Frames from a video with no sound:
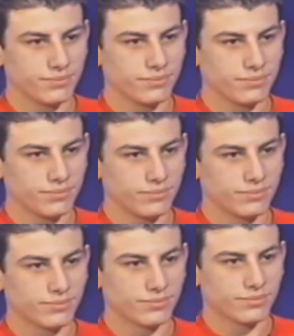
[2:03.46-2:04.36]
Okay.
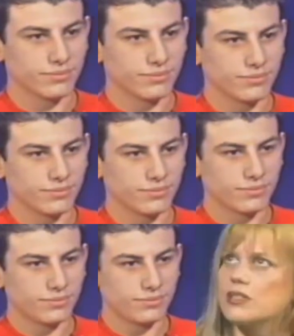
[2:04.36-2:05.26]
Well, like for
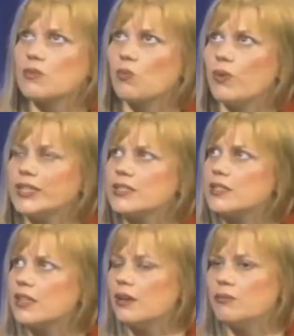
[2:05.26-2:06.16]
instance, what's
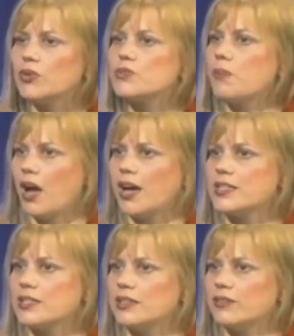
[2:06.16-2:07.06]
the most
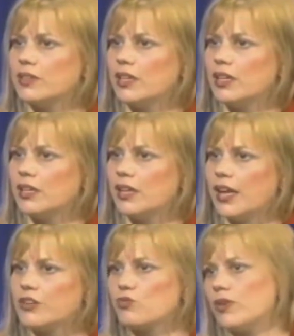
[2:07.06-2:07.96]
positive thing
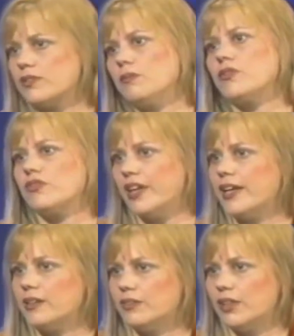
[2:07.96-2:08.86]
as well as the most
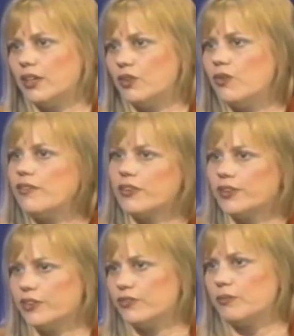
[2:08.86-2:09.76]
negative thing you ever
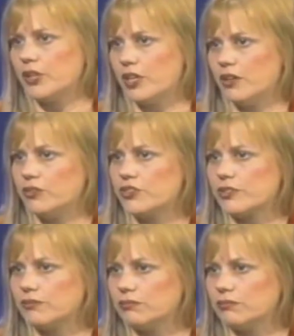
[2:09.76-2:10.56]
heard from a coach?